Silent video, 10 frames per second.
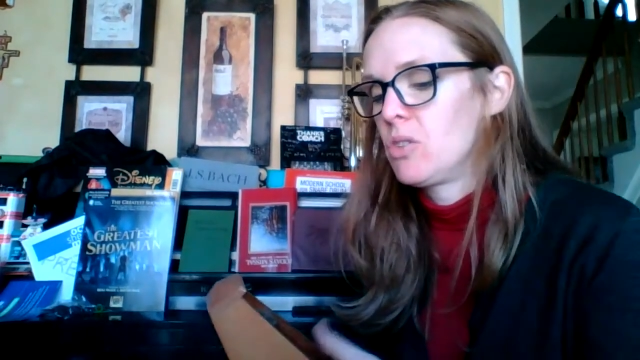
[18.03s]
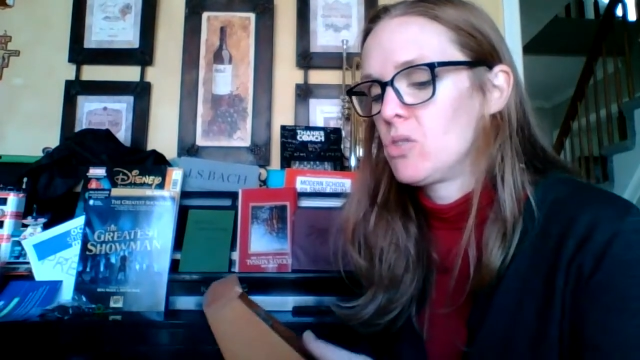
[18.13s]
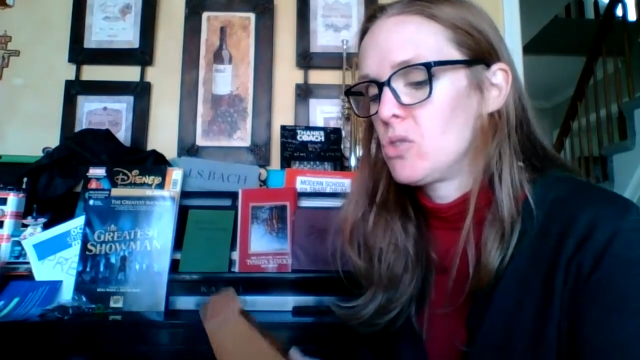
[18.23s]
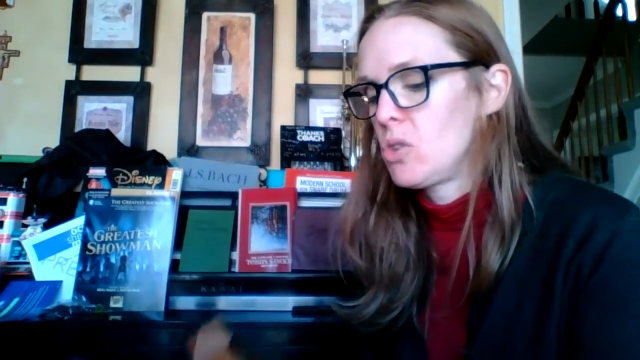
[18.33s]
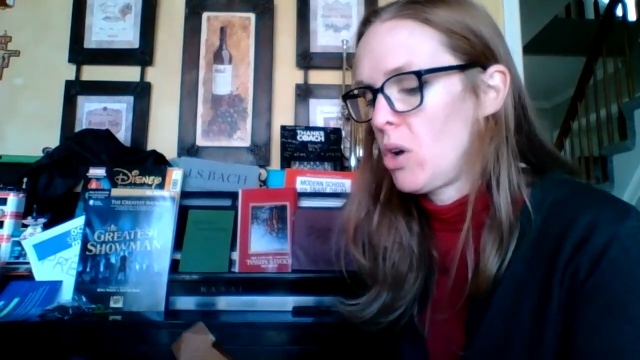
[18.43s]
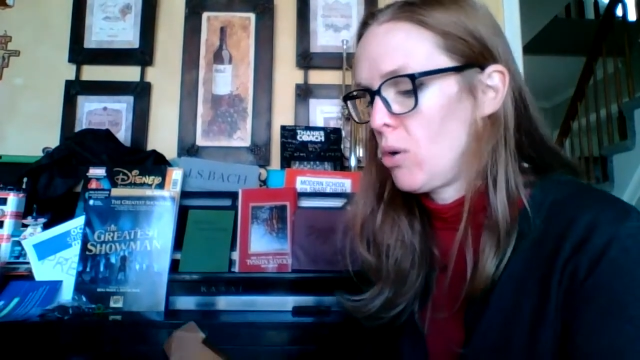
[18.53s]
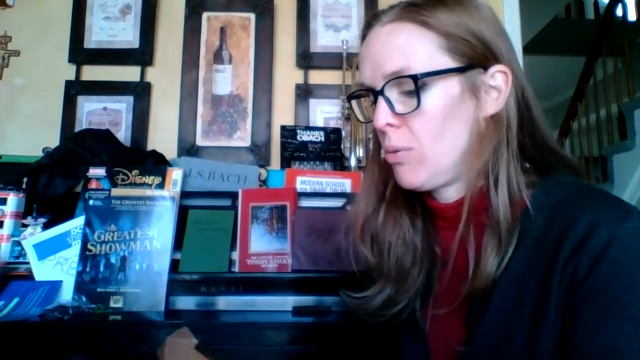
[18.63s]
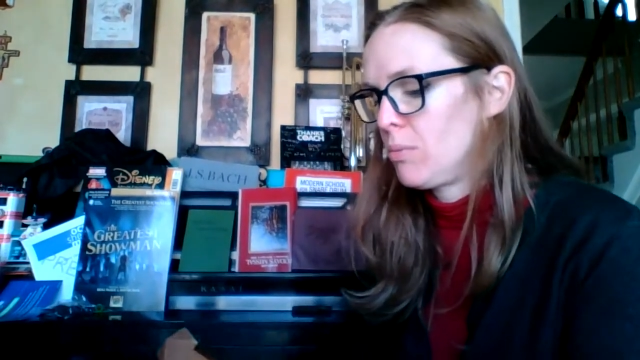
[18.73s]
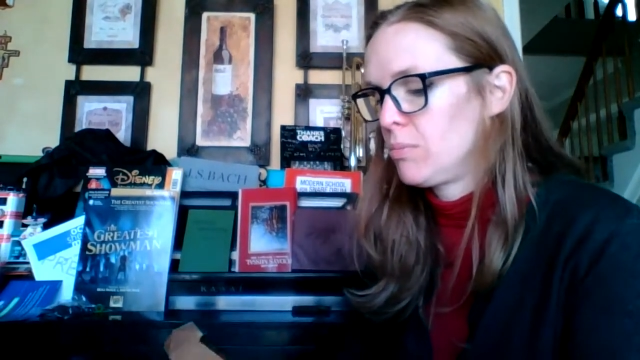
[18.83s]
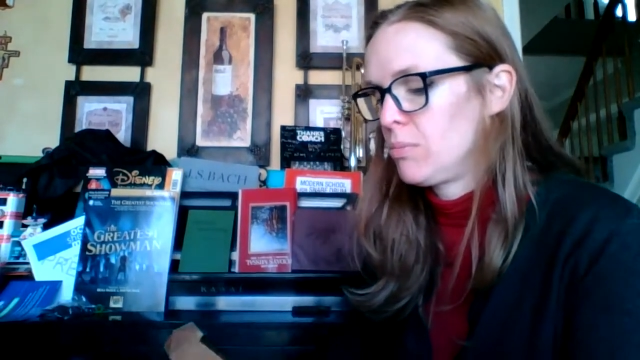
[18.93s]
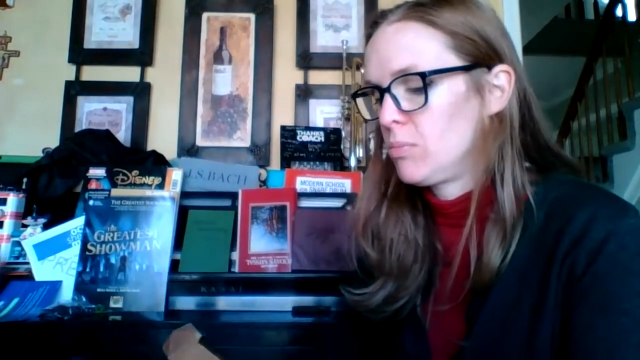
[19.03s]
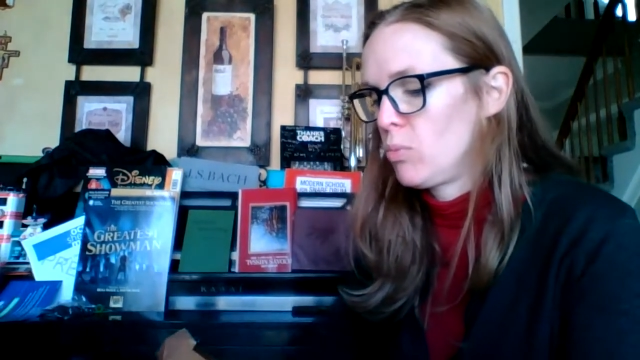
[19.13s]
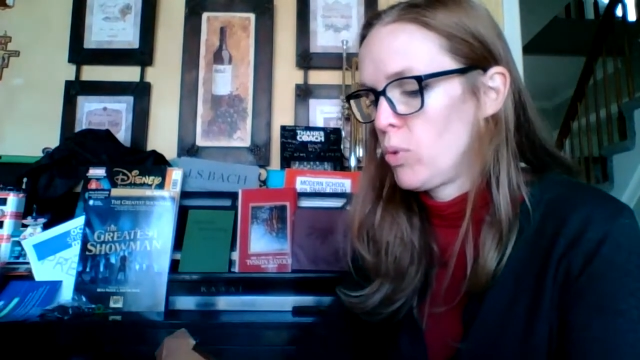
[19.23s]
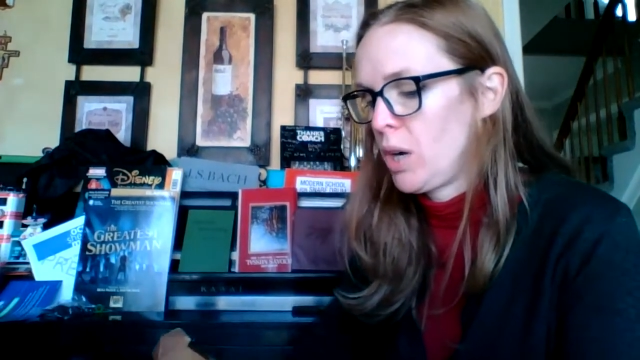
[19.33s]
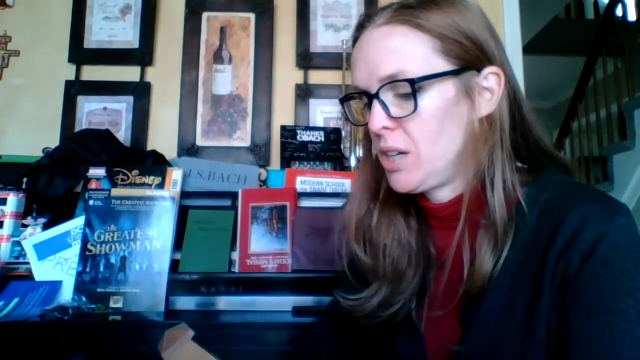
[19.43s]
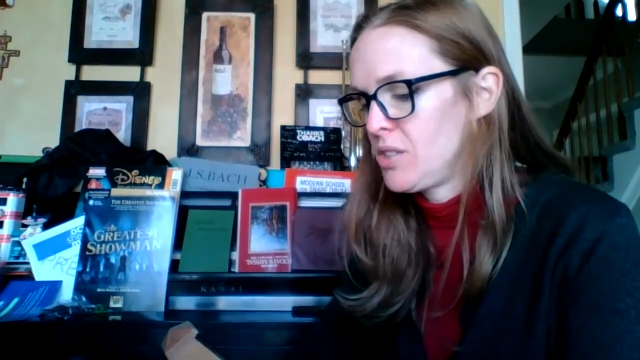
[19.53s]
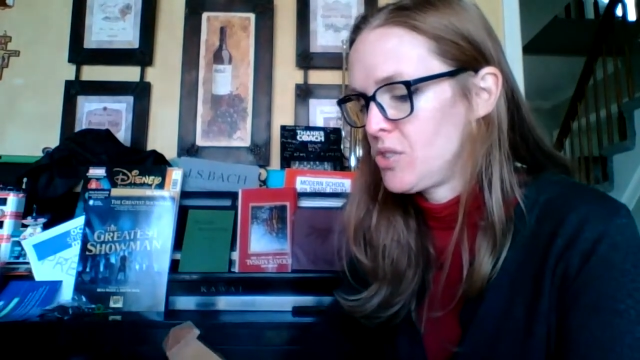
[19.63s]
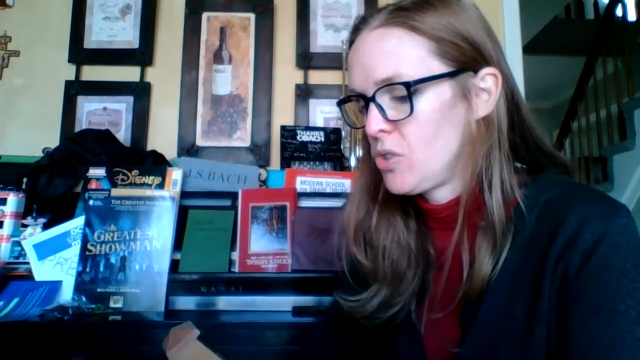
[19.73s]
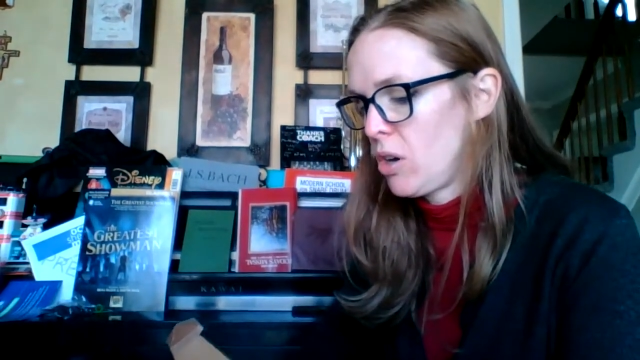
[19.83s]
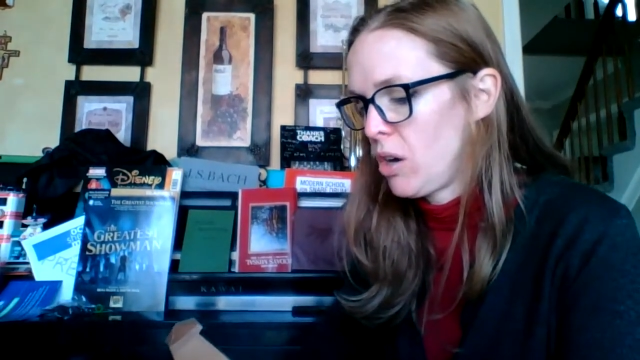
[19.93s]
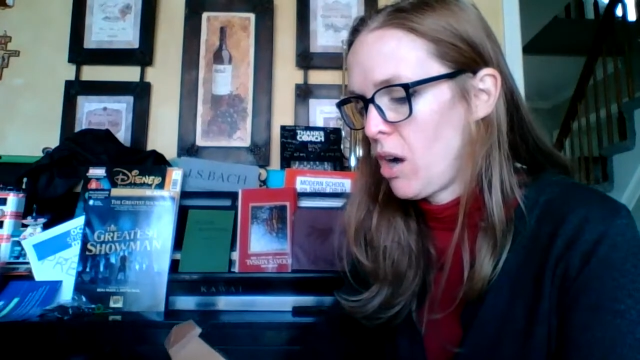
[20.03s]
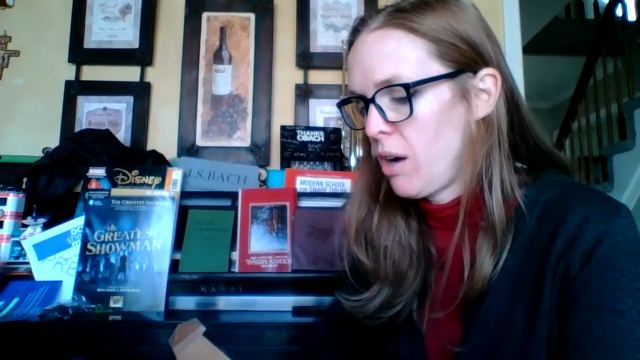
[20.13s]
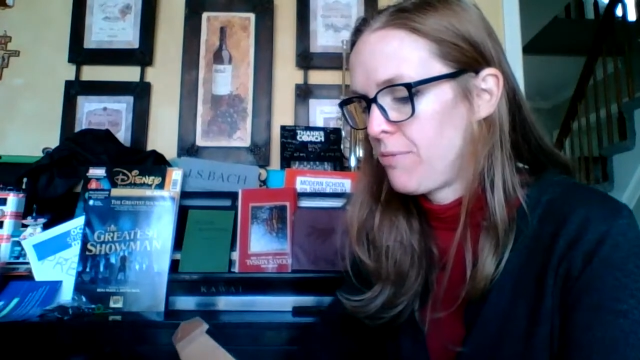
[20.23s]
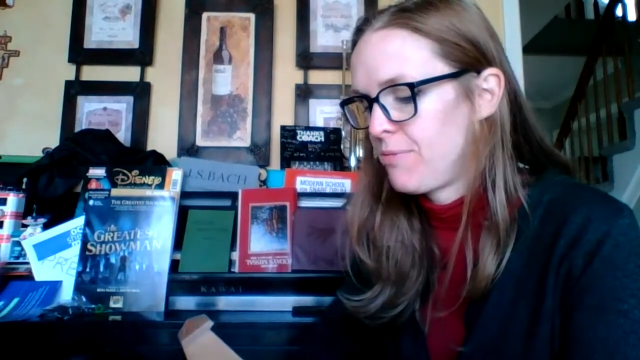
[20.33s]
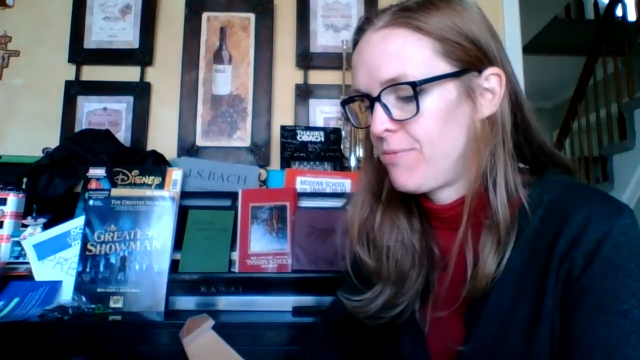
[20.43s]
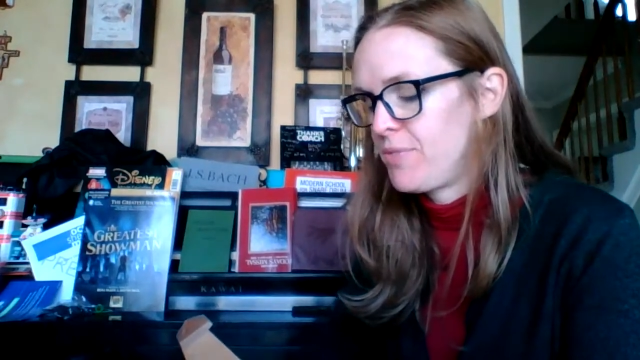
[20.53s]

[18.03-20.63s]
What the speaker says: So we're going to start off.